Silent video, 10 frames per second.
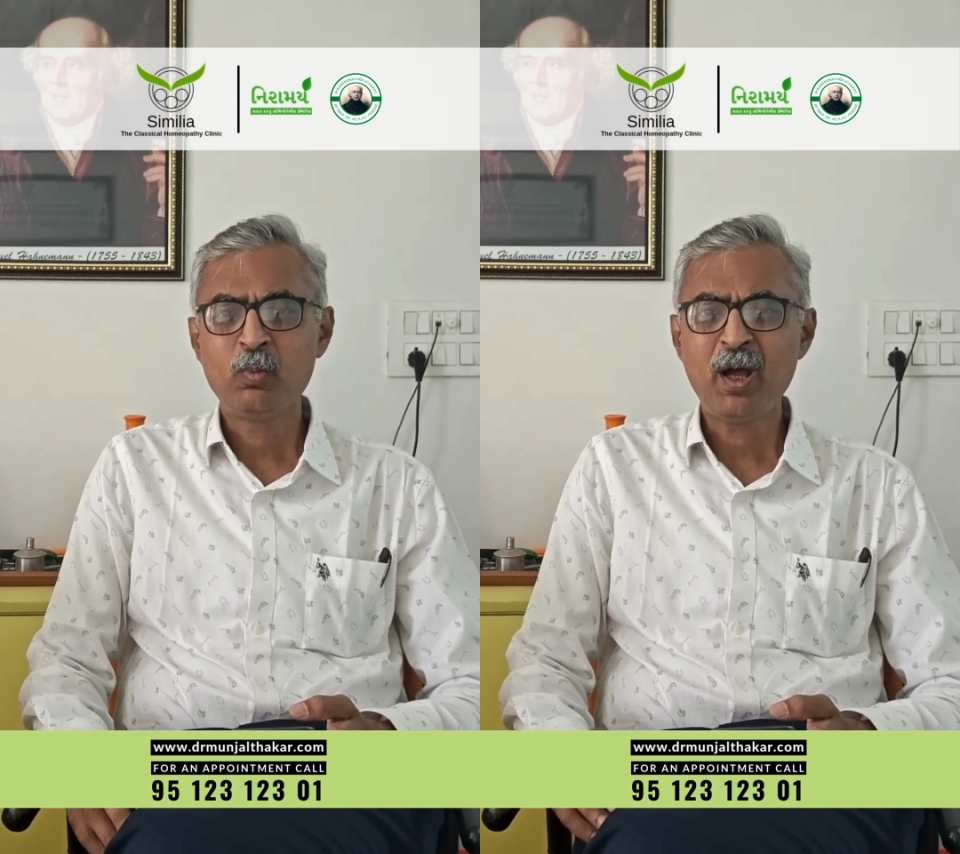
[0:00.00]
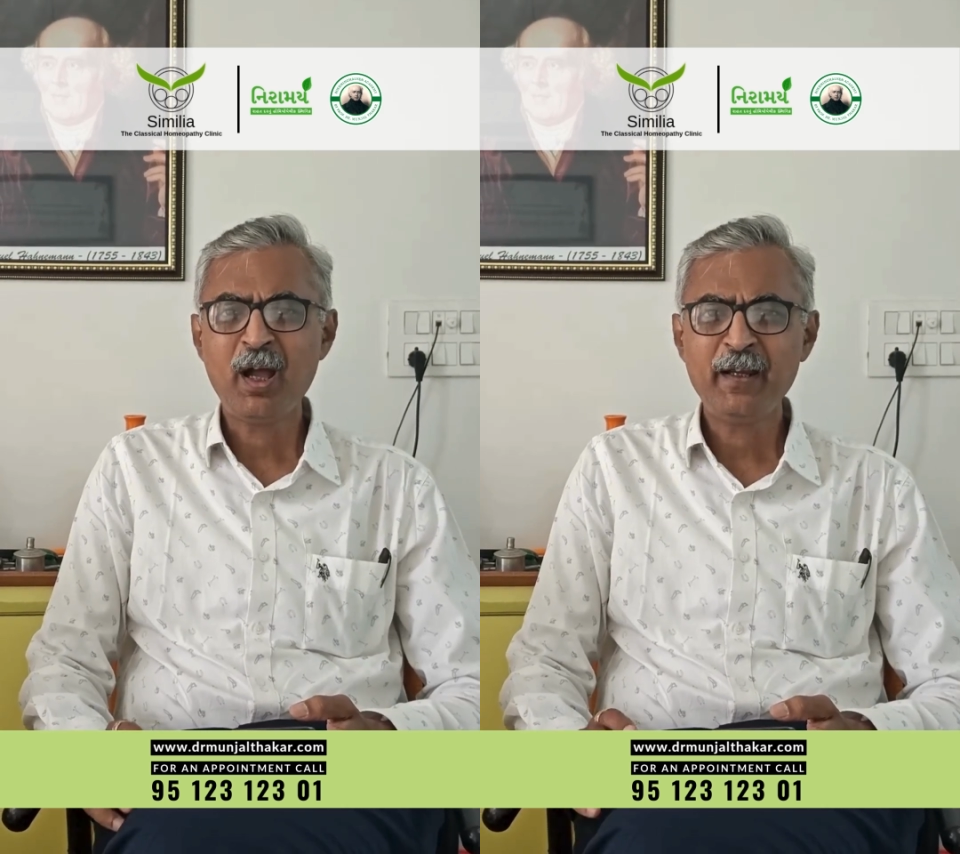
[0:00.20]

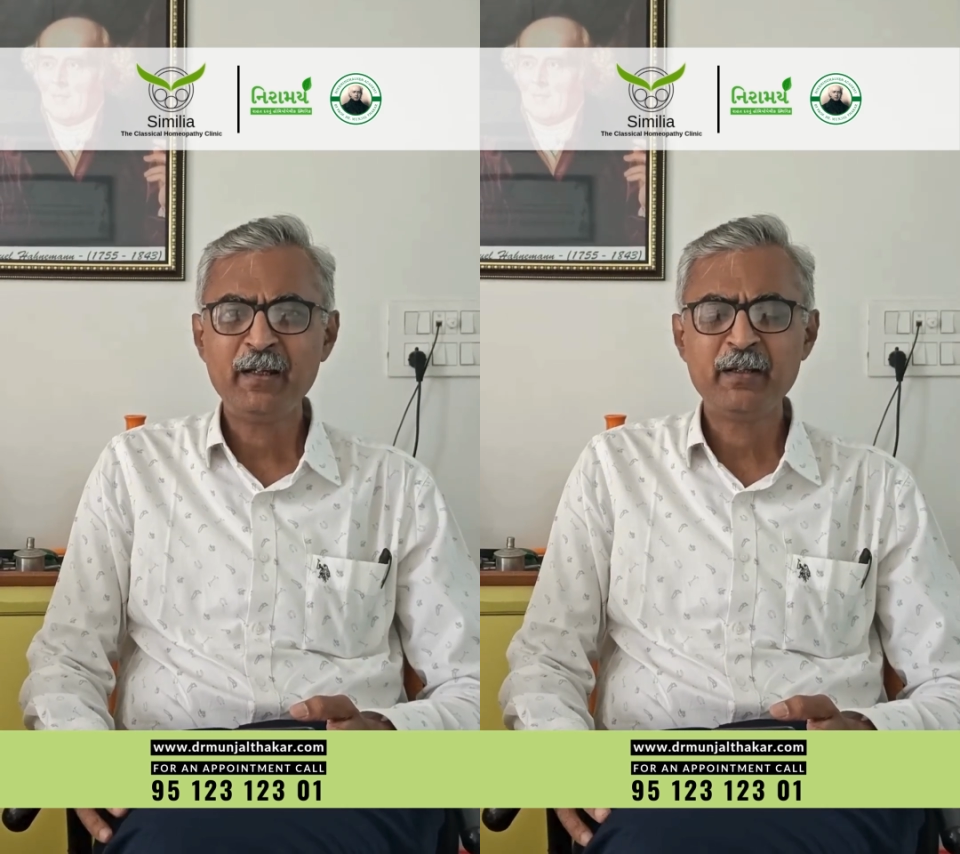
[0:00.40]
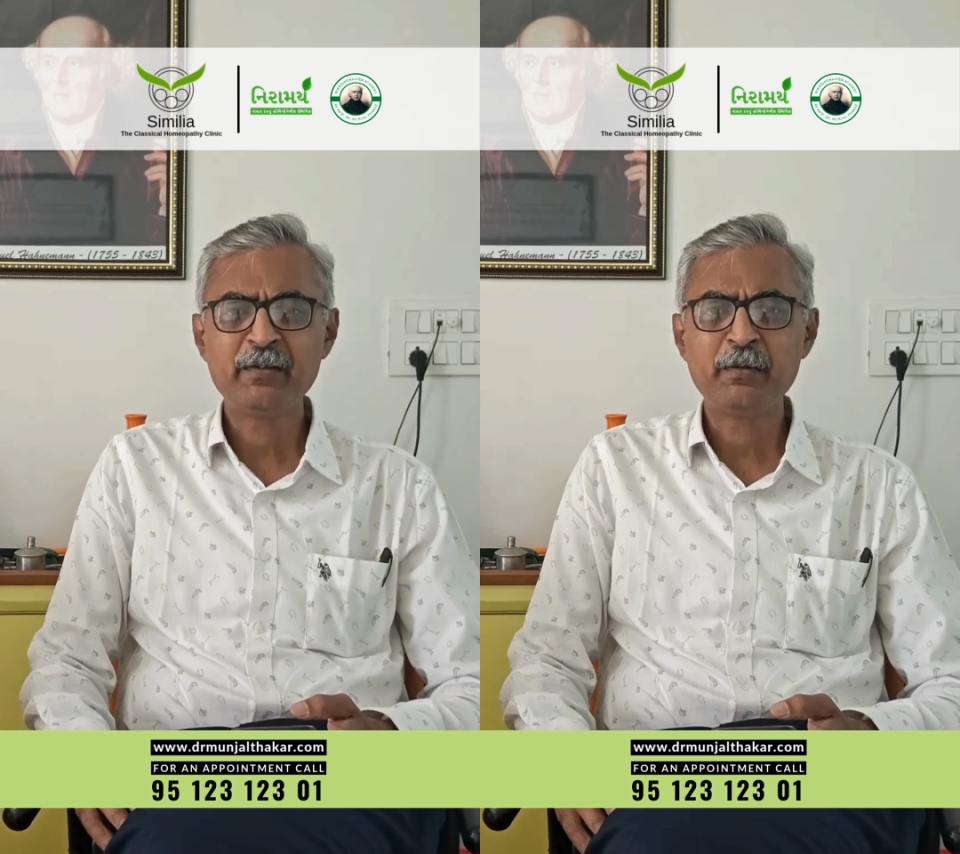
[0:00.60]
why
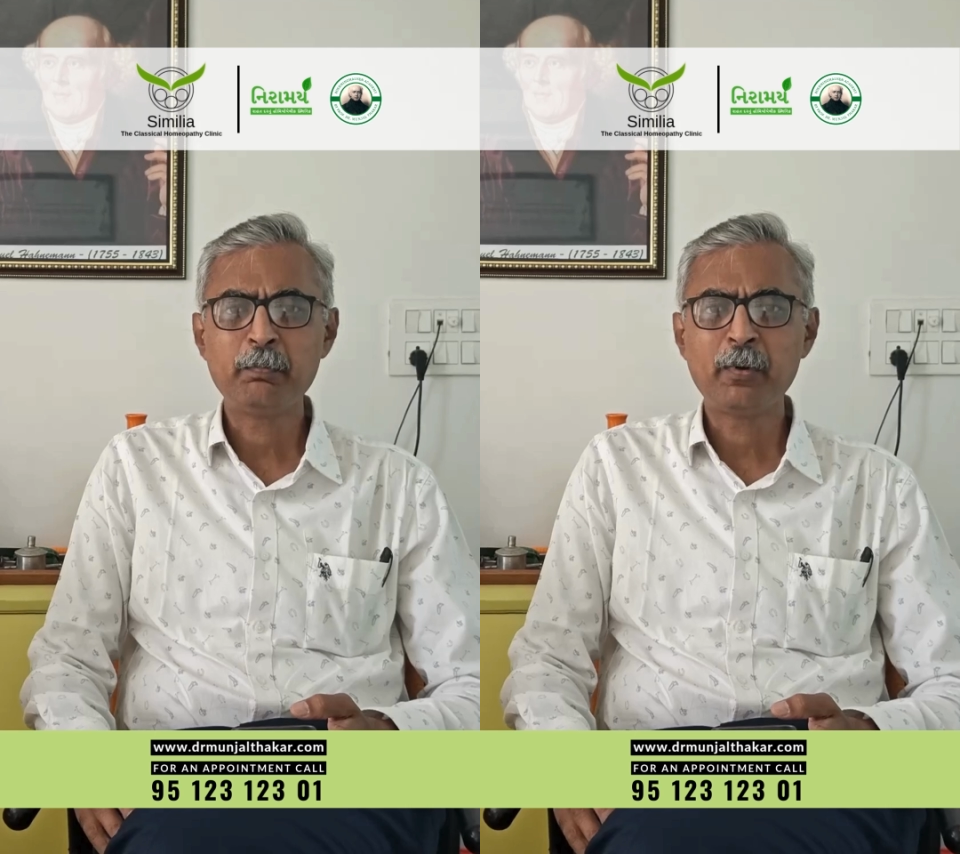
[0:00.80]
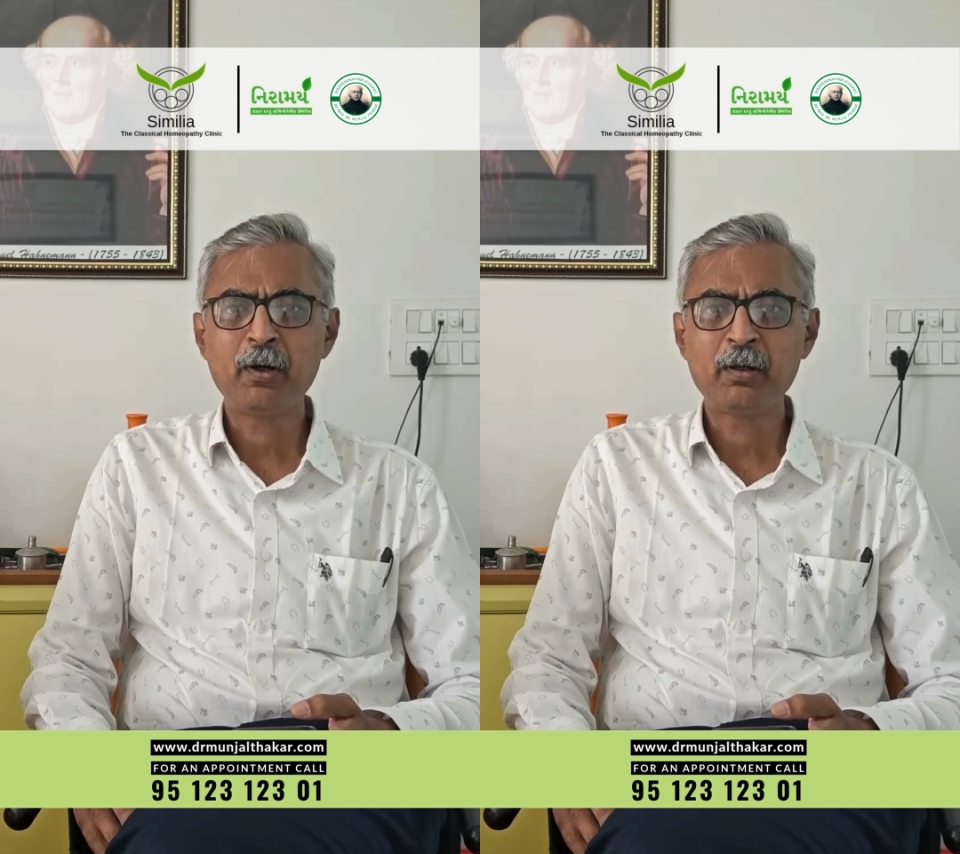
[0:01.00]
it is
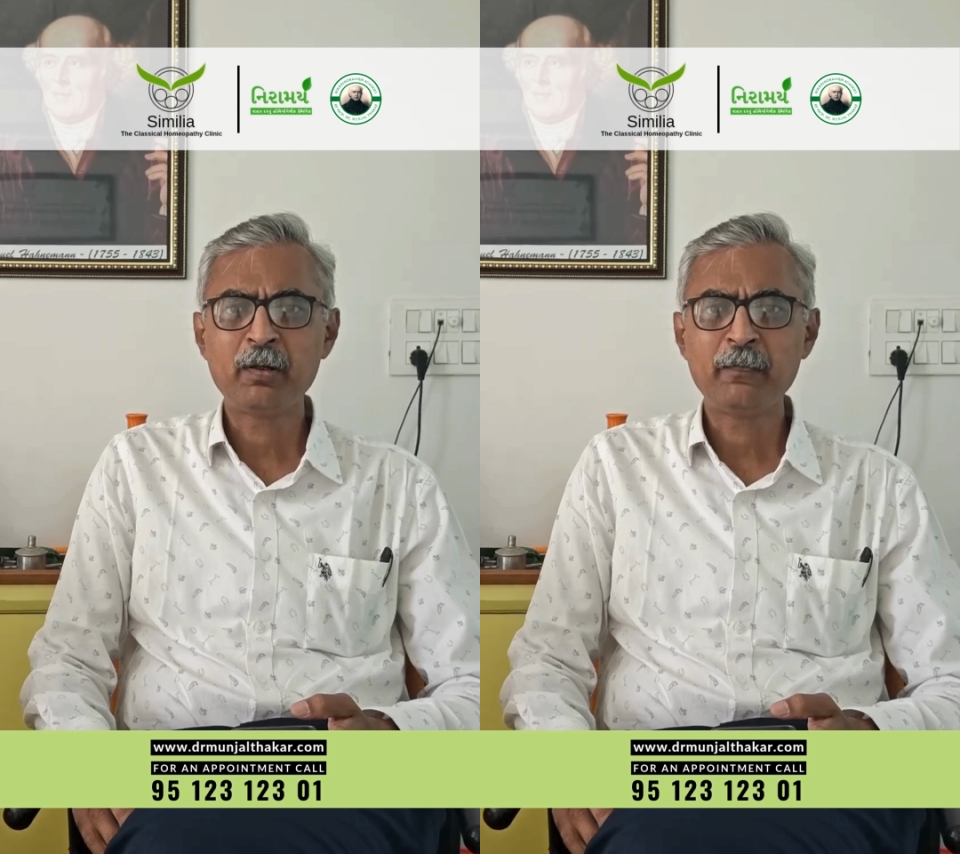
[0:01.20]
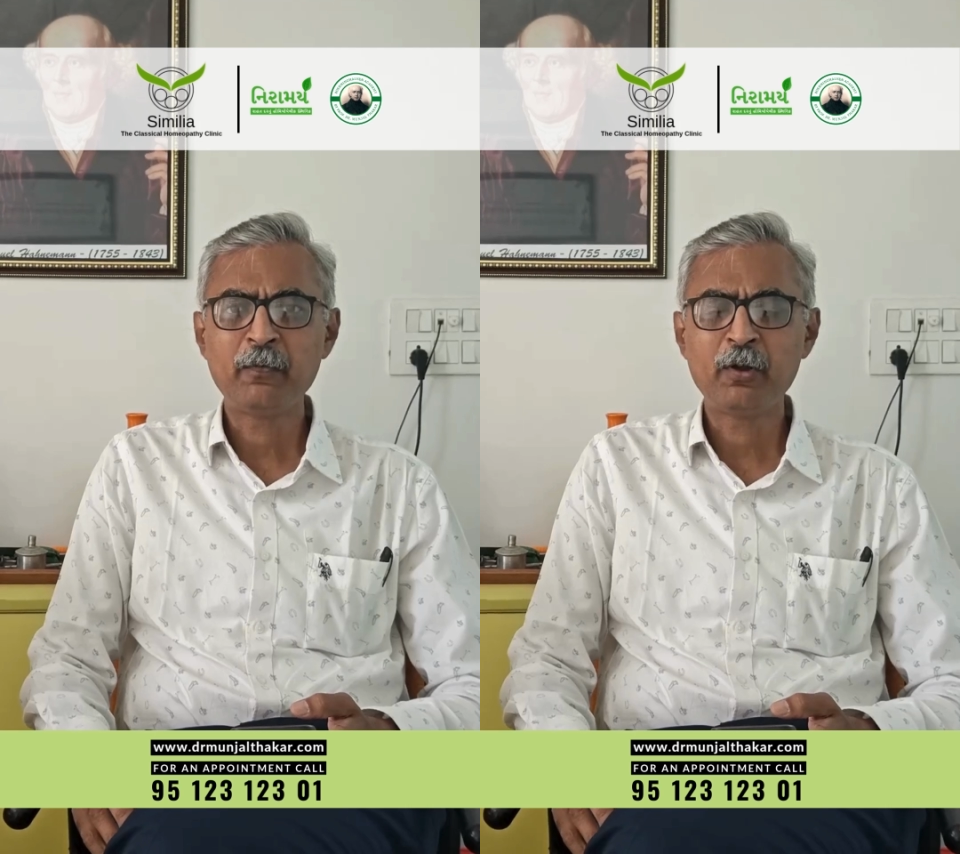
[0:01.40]

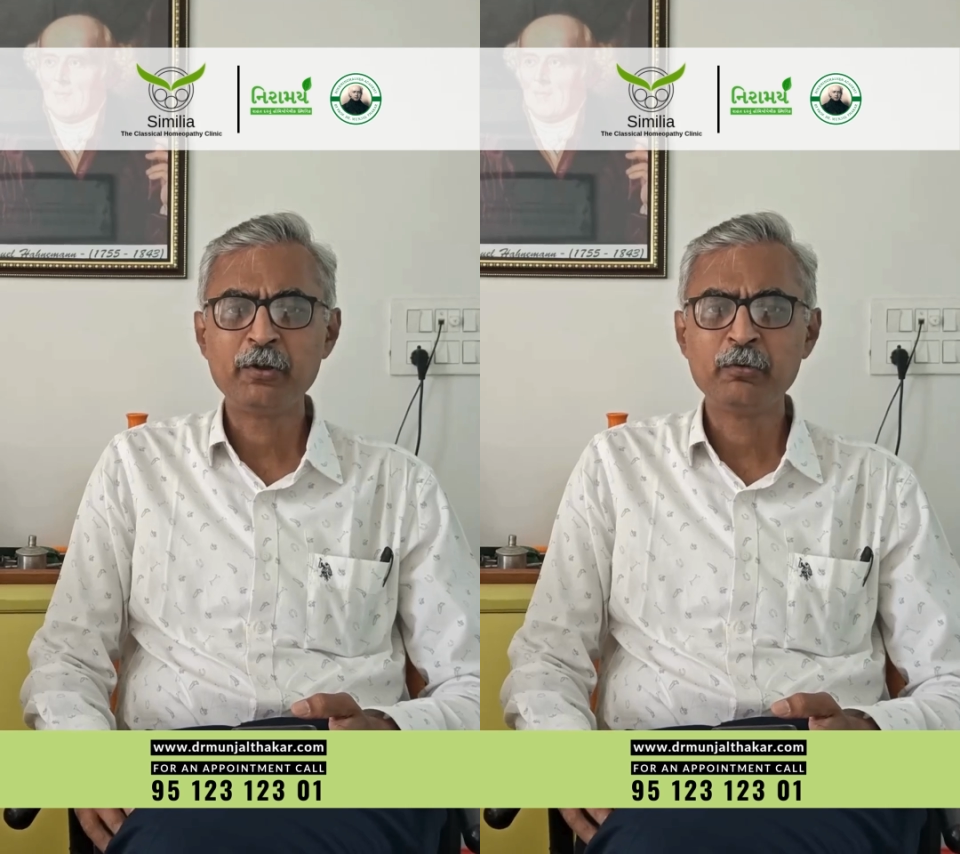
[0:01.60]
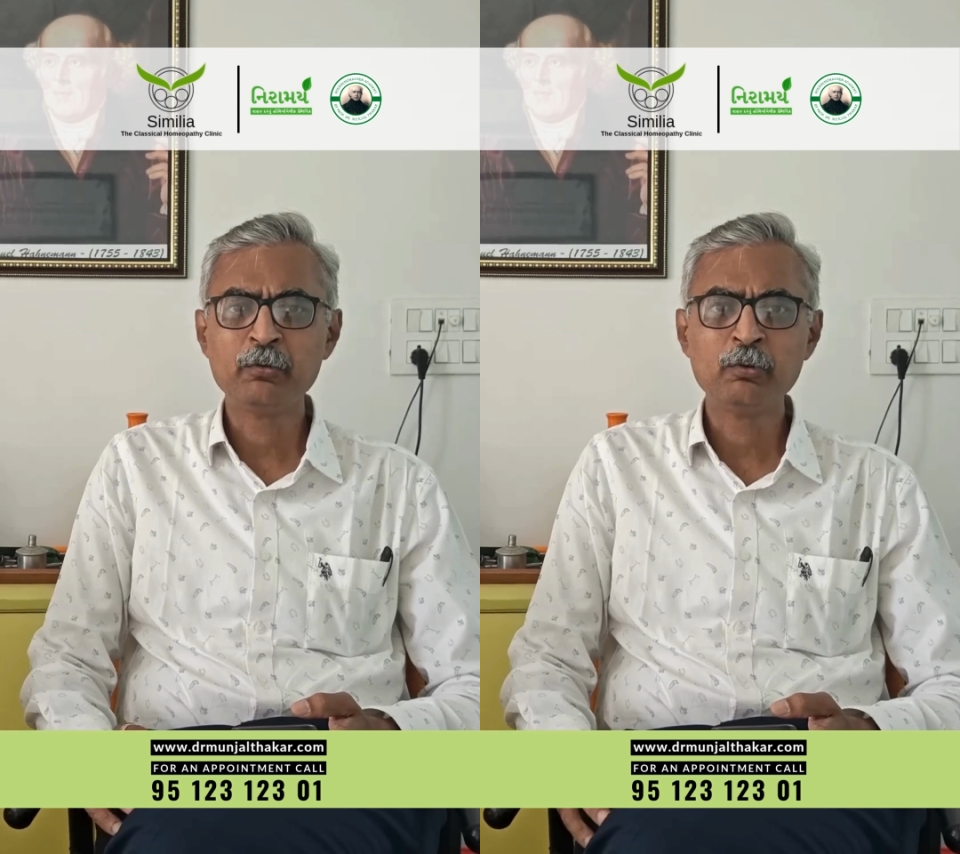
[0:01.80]
important for
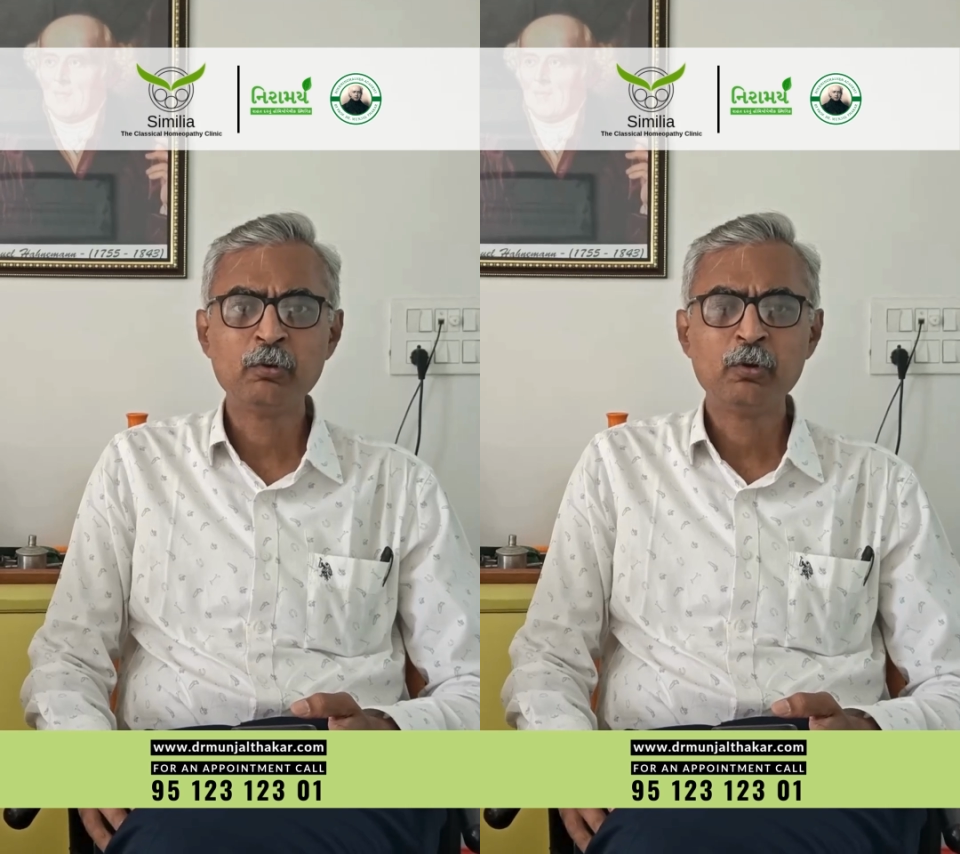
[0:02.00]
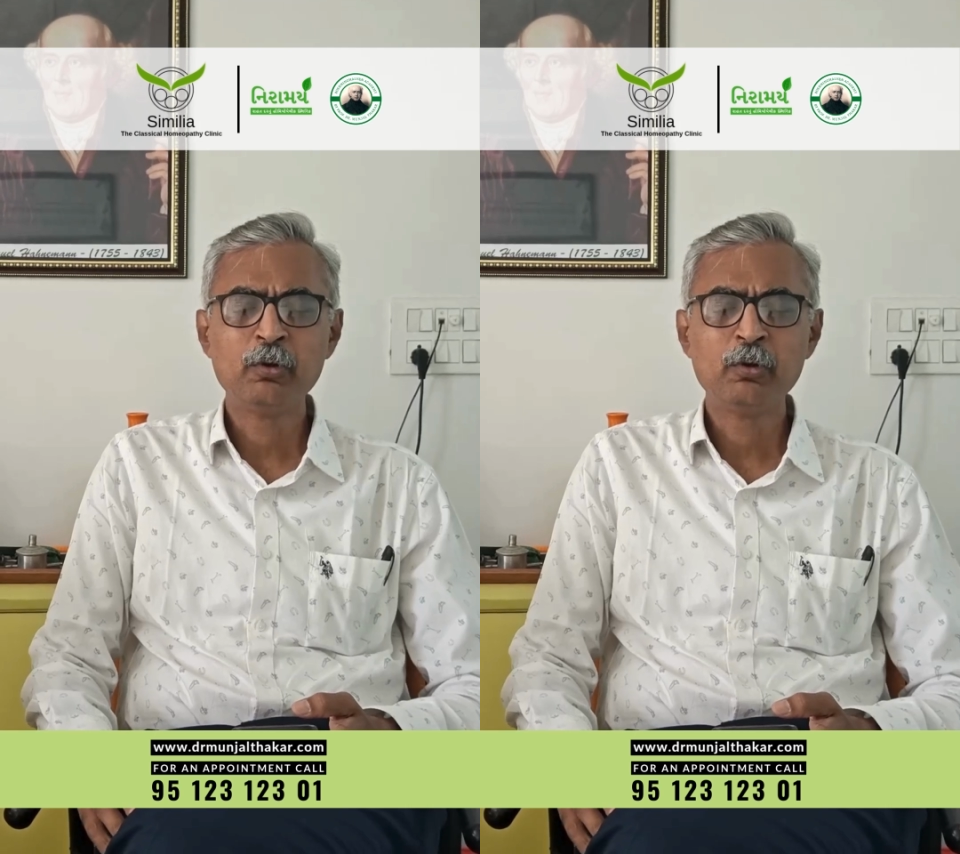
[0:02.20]
you